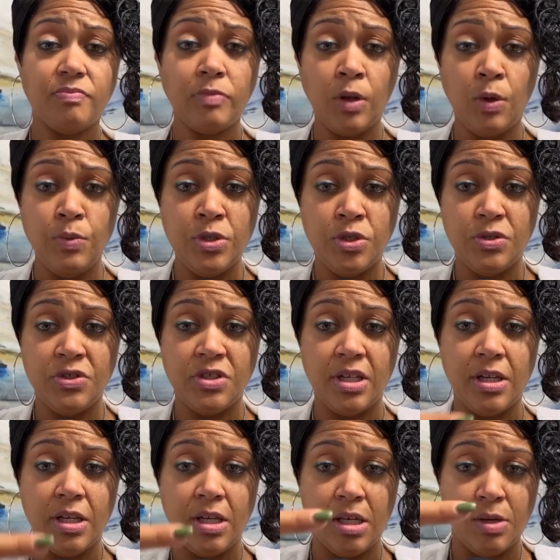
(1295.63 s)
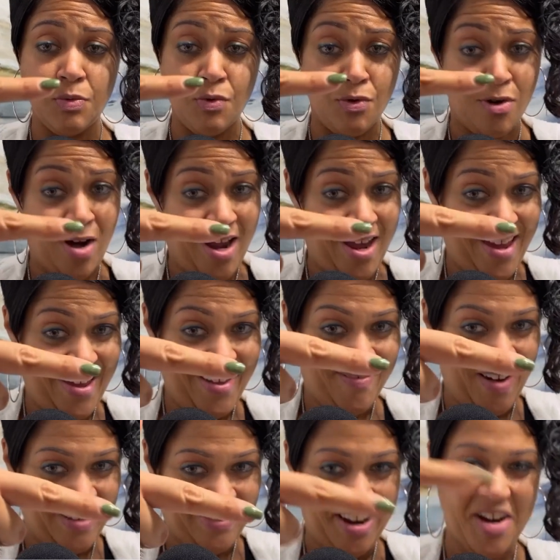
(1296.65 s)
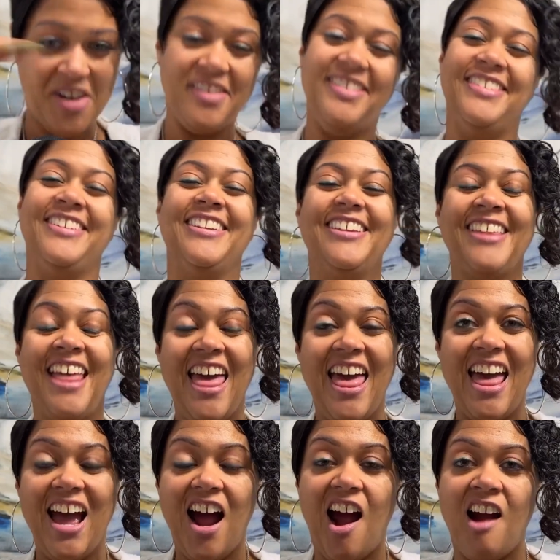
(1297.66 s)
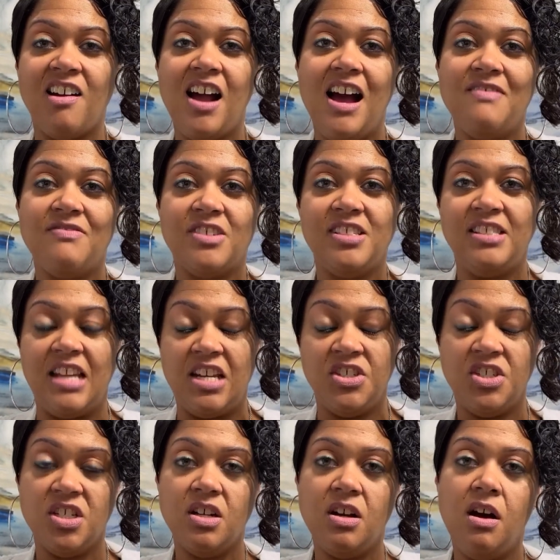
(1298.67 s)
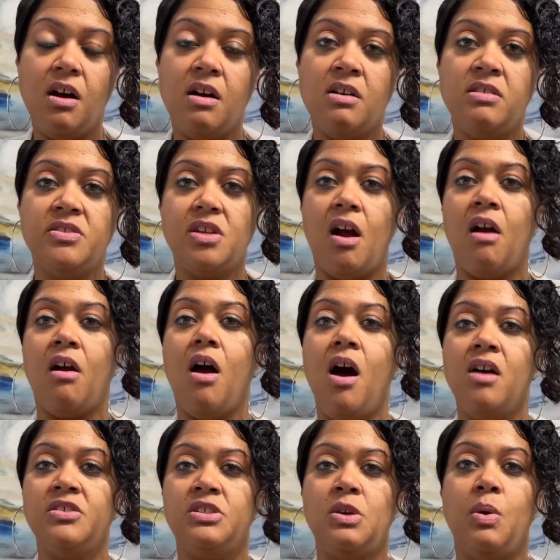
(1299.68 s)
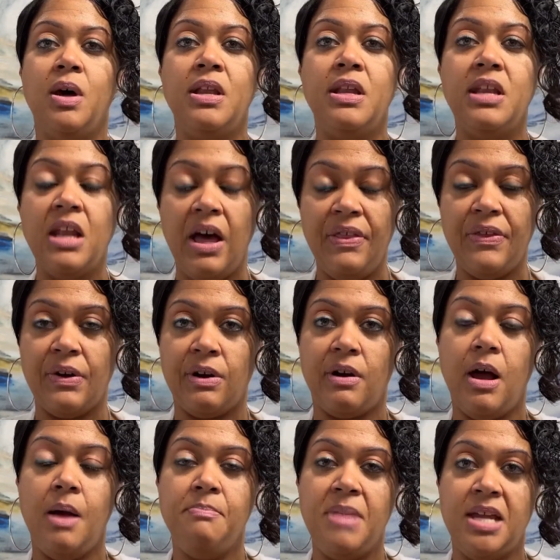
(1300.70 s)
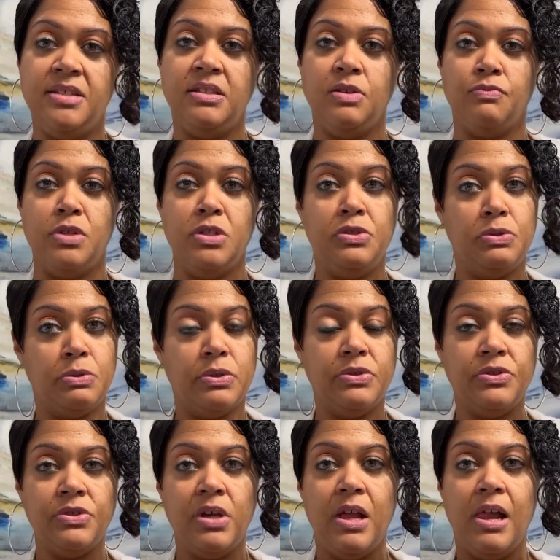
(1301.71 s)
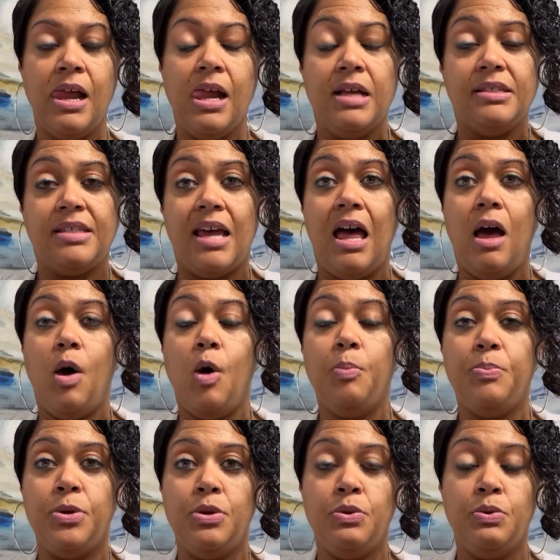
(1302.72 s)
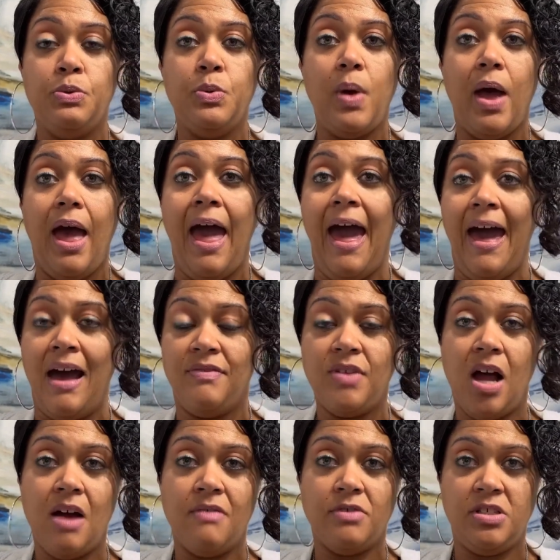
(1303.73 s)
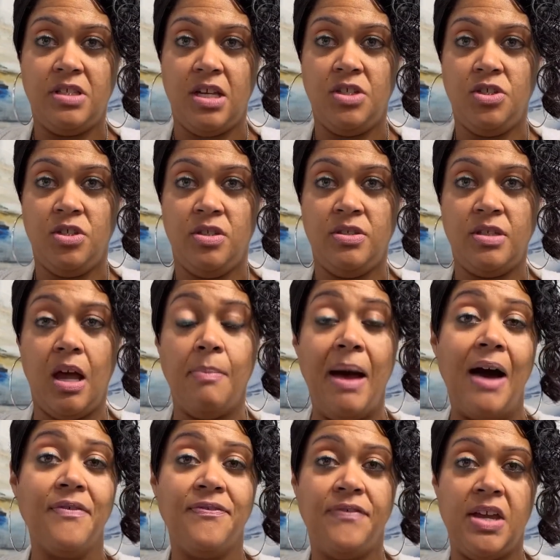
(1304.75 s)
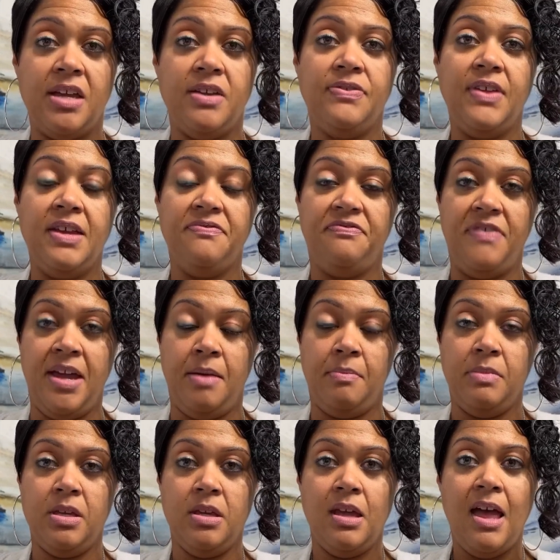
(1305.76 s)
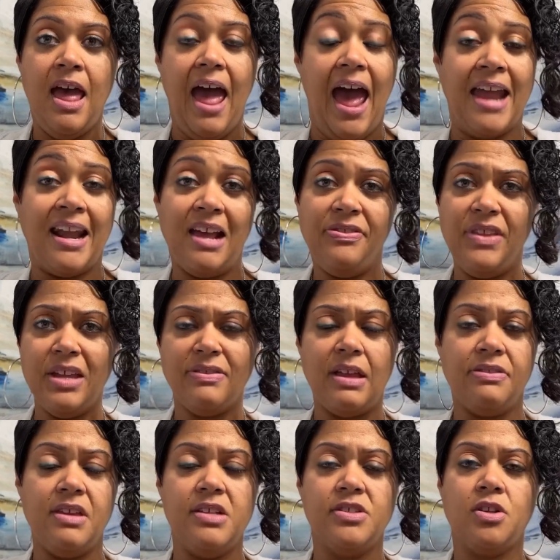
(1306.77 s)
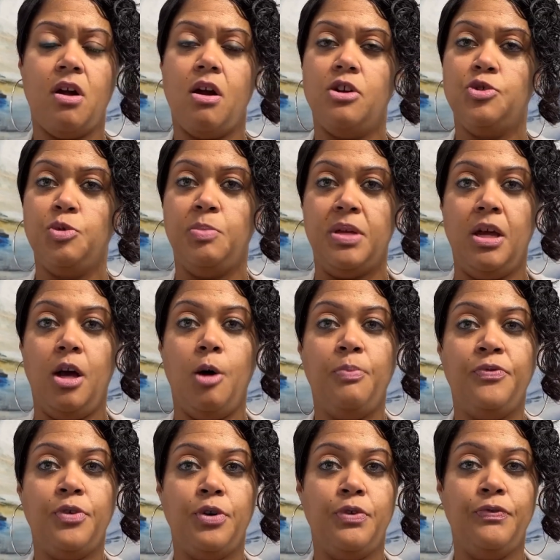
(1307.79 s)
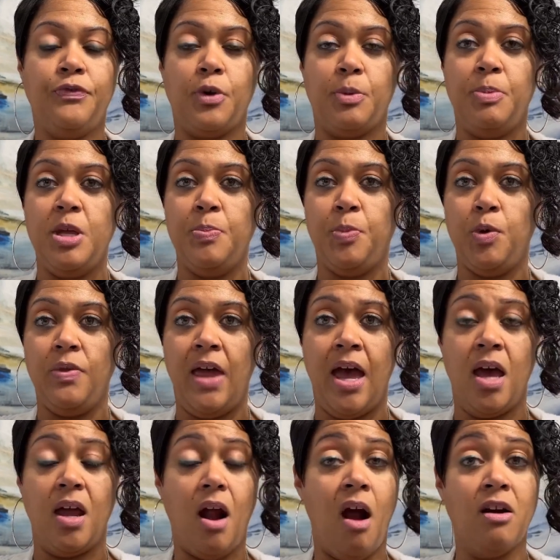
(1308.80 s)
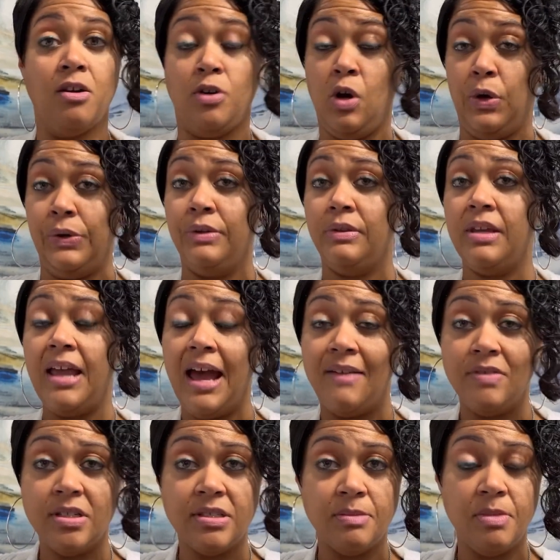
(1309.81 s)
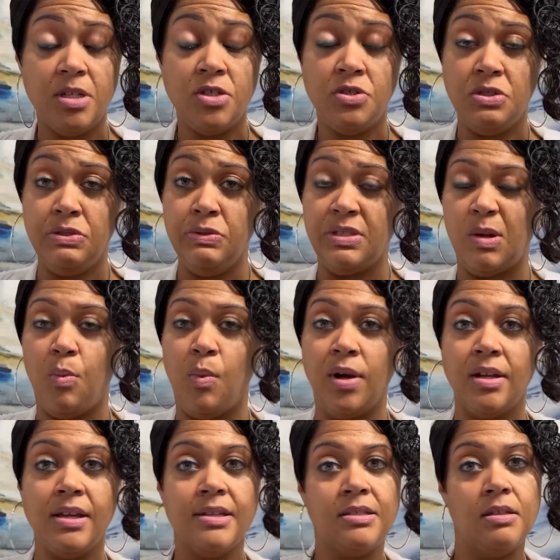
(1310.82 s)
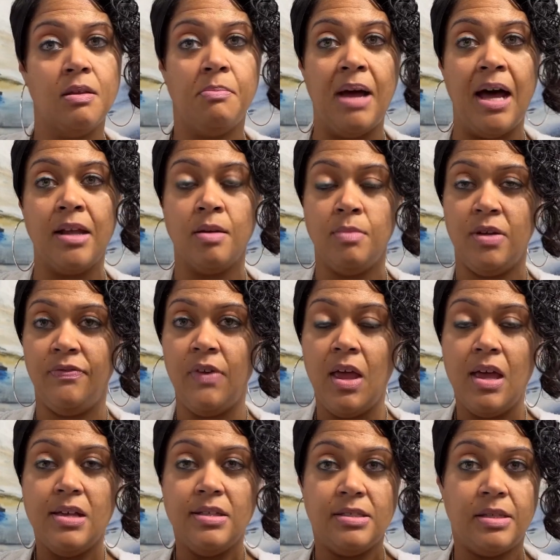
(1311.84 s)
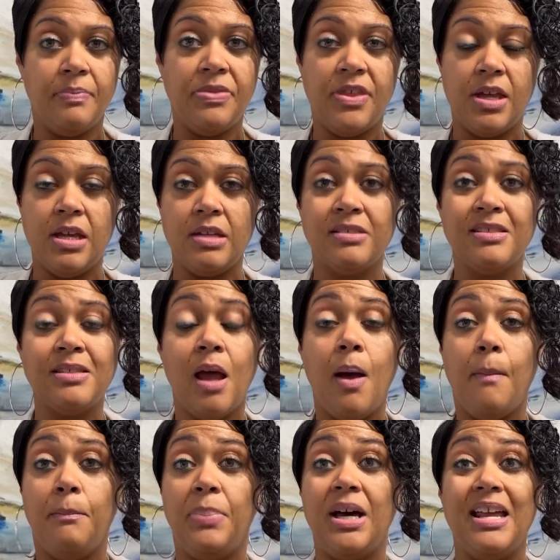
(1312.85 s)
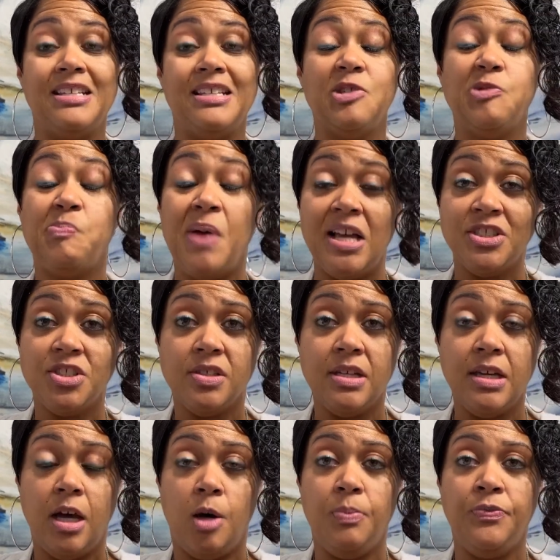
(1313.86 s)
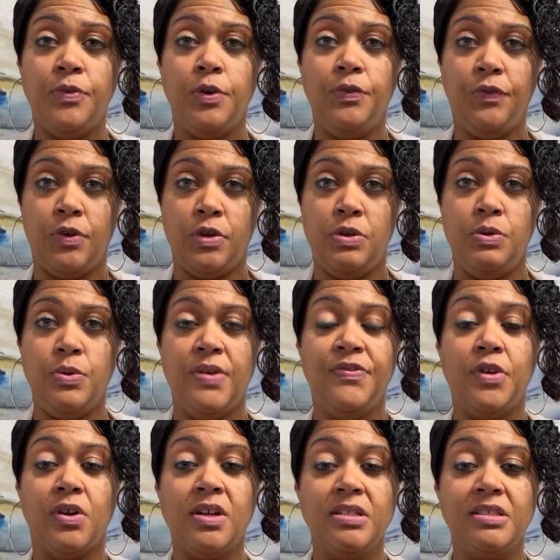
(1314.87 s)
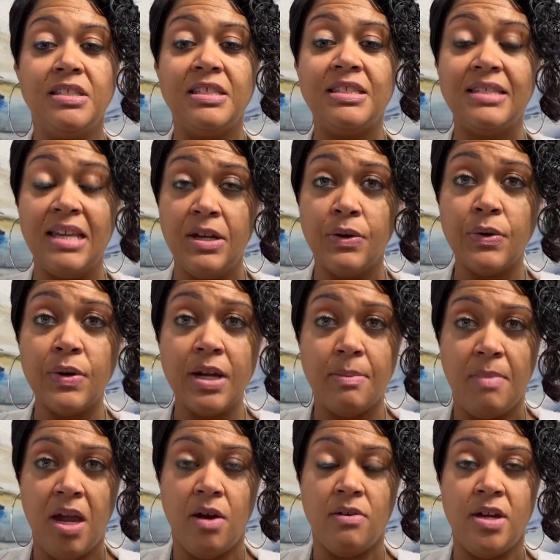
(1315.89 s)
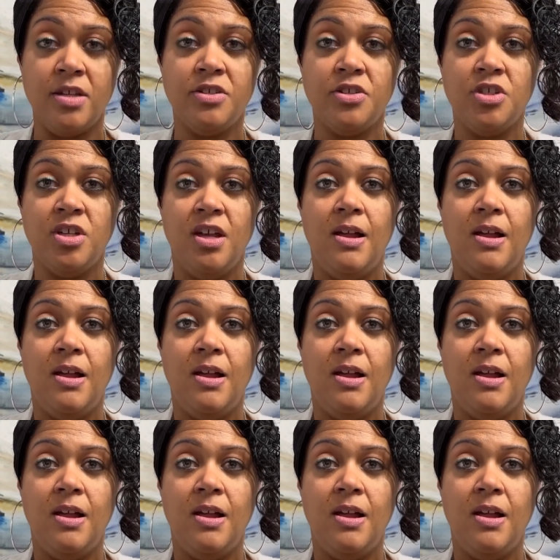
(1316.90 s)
which you see right there. Our conversation cards are also another amazing resource to help you have conversations about faith and family. And I think that these cards would be helpful for people that are currently having some issues and want to get to the bottom of some things, but especially helpful for you if you're considering marriage